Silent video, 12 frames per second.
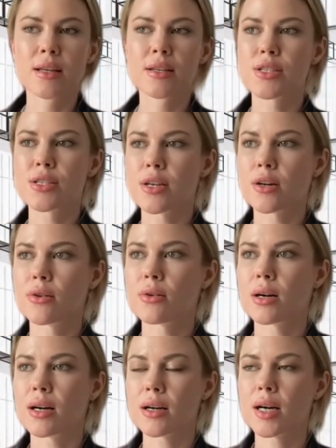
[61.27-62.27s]

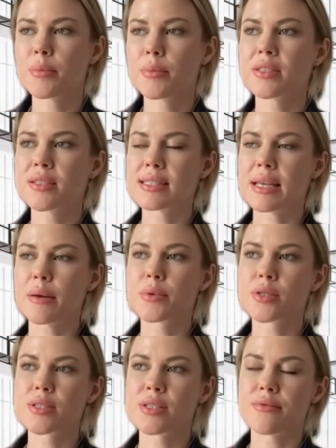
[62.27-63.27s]
So a couple
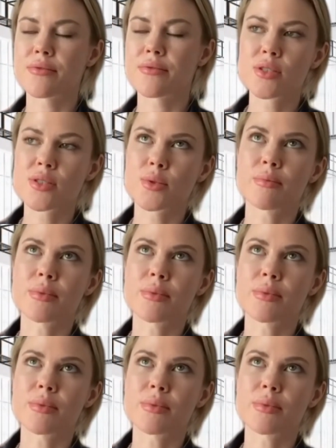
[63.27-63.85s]
examples of those would